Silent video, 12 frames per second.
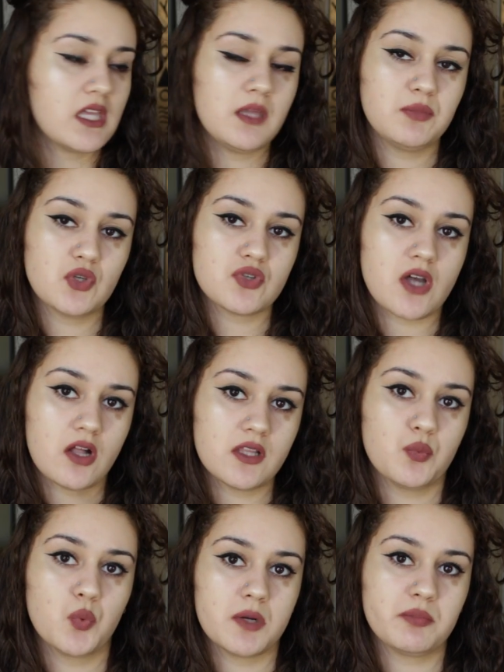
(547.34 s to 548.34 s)
keep those all
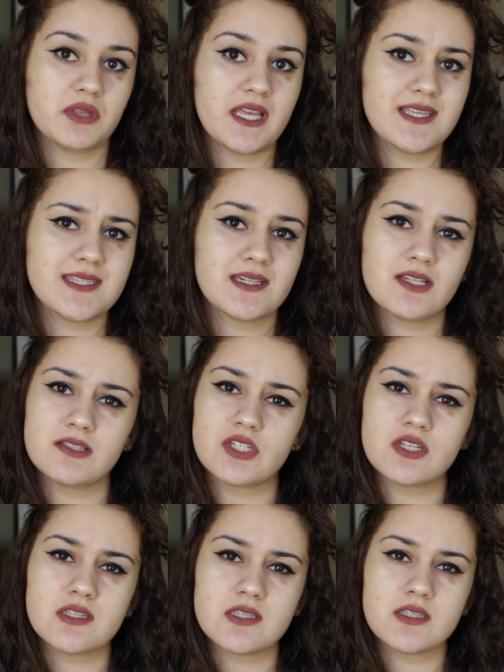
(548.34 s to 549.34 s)
in one place in
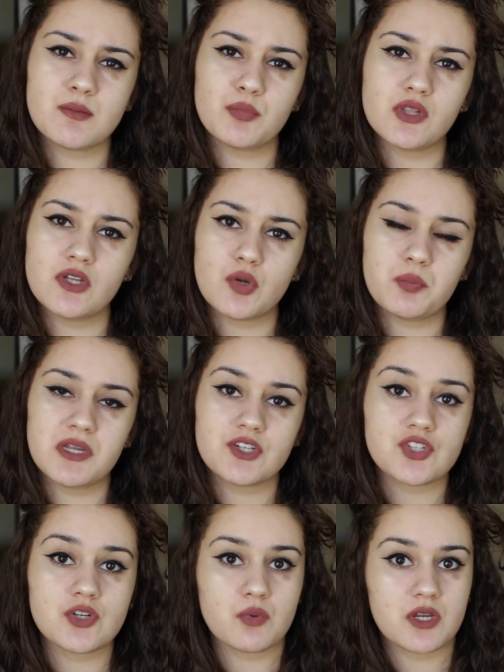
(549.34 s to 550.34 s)
just a simple little
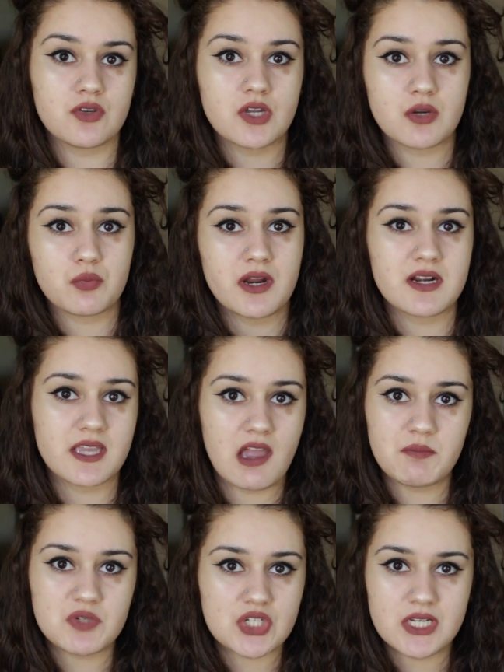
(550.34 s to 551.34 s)
picture where you could write a
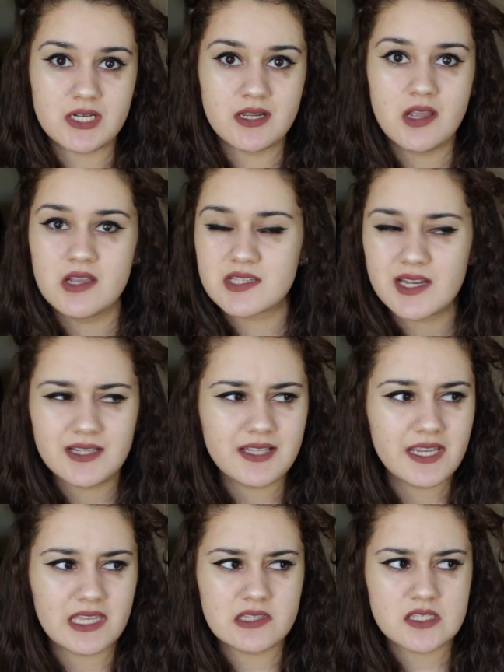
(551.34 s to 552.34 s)
caption. Kind of
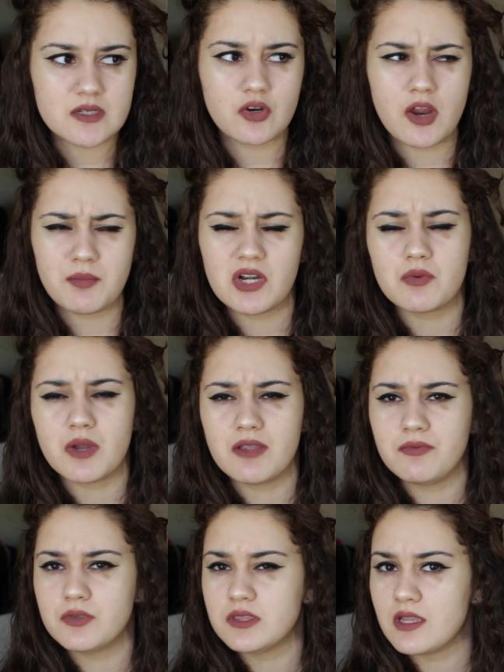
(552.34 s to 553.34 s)
like Instagram in a way,
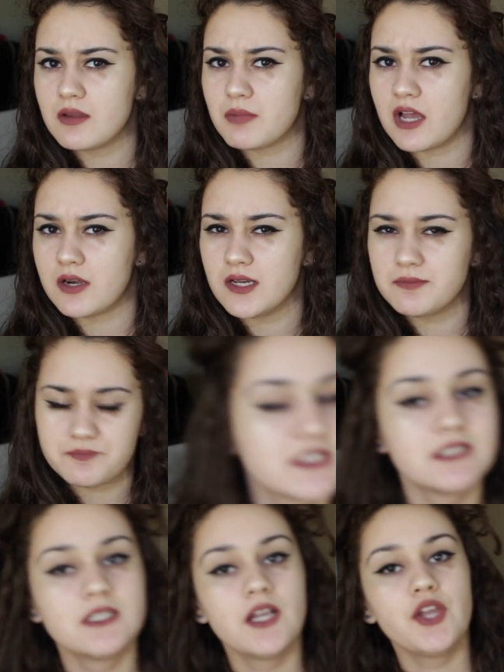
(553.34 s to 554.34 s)
if you think about it.
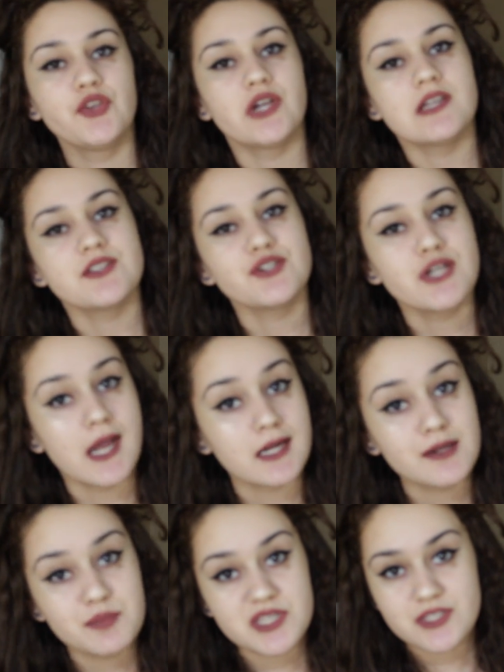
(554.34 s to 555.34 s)
You guys are not
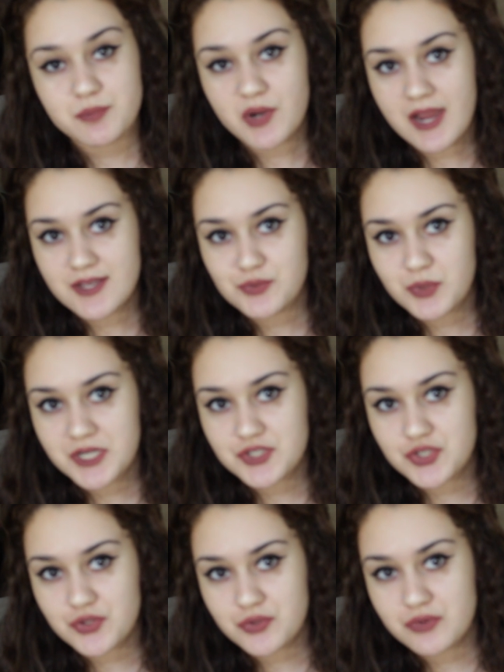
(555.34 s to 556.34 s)
going to be surprised when I
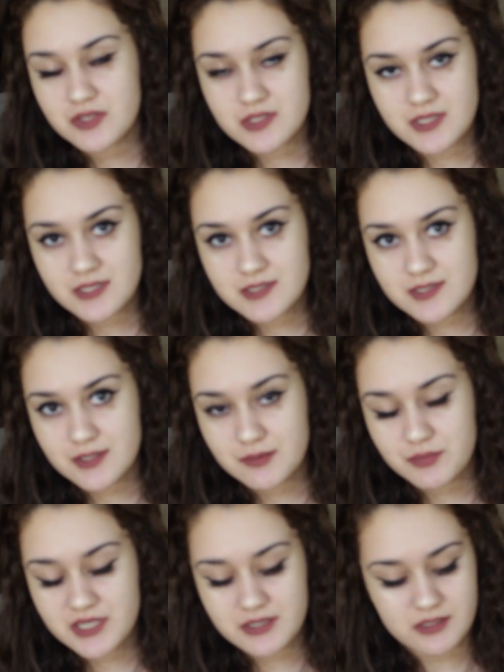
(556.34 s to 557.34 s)
show you this next
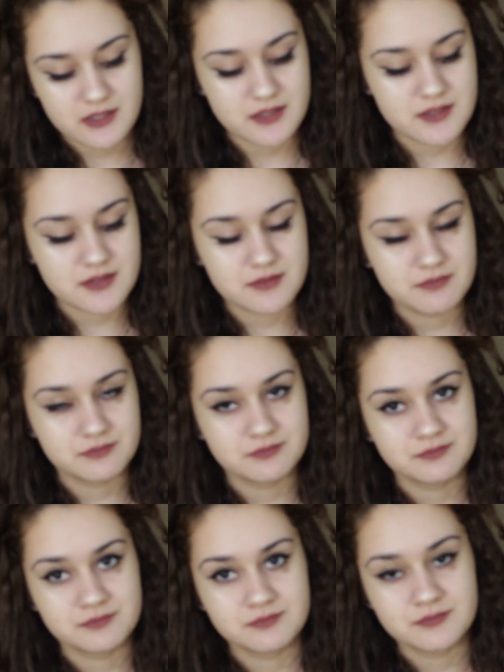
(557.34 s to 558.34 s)
thing, because
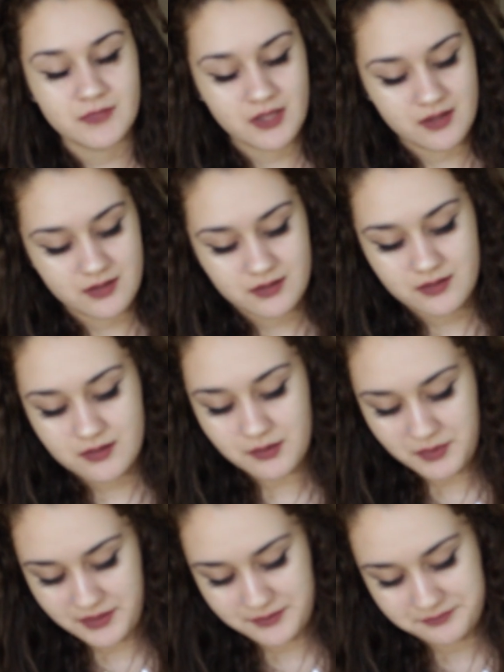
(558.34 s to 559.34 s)

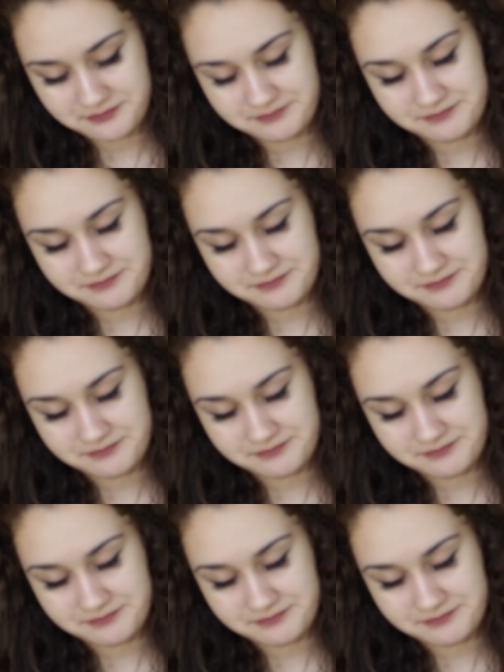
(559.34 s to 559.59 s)
come on.